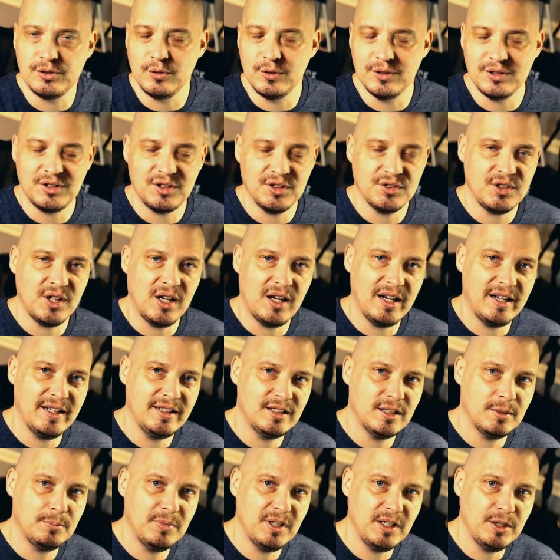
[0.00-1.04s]
so it's
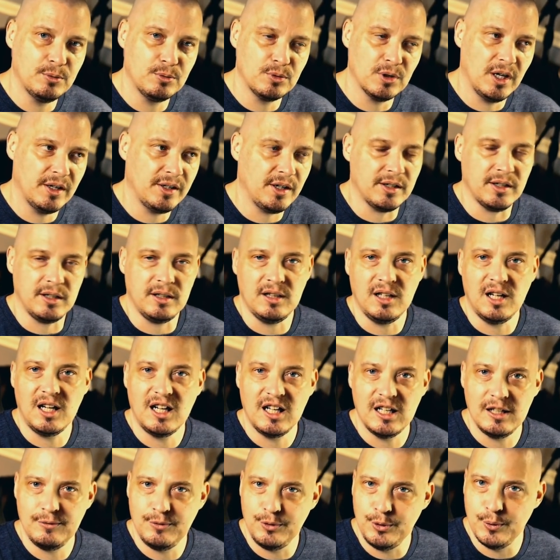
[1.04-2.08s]
designed to be run on a
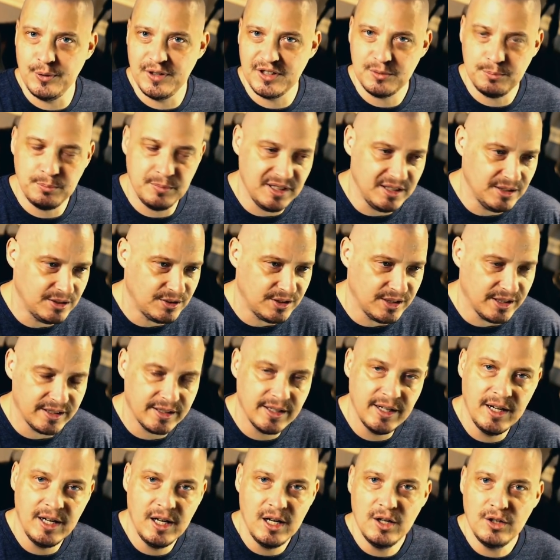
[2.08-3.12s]
live USB stick.